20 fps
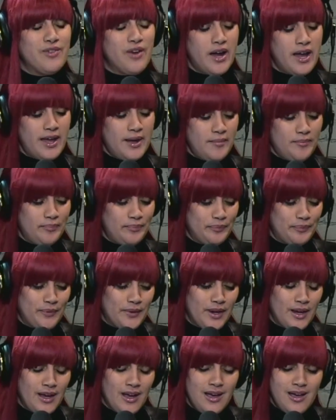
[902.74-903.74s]
right?
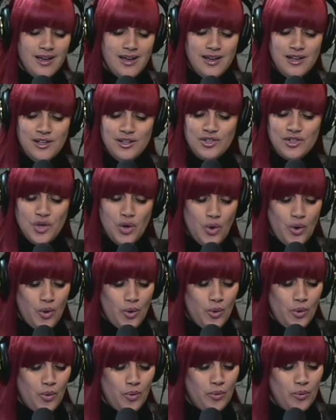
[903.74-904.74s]

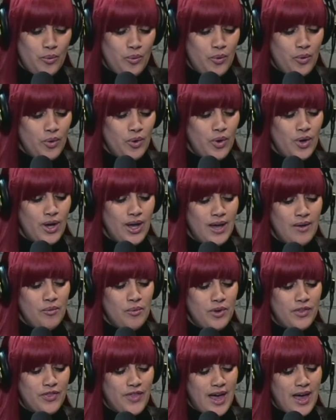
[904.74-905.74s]
So
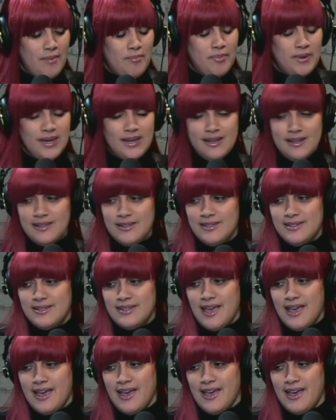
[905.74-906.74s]
with that being
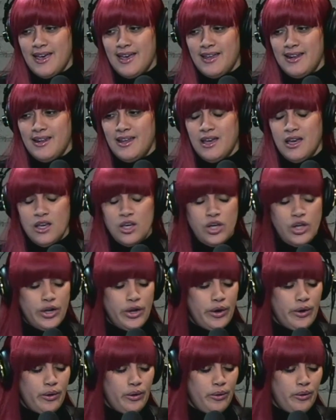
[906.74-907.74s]
said, you
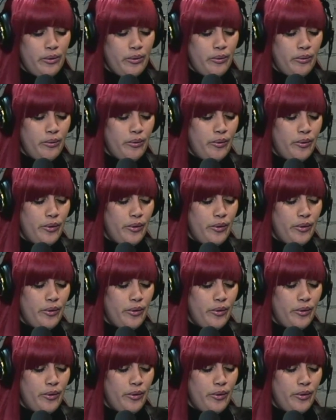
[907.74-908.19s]
know,